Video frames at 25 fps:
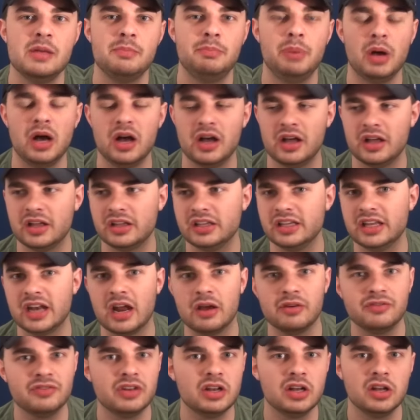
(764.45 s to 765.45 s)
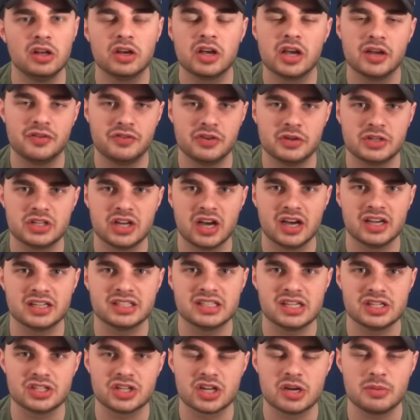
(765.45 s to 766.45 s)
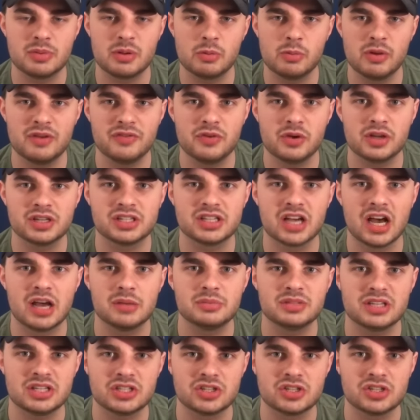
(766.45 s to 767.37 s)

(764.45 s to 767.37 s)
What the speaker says: But, you know, the luck of the dice is going to be with you at times.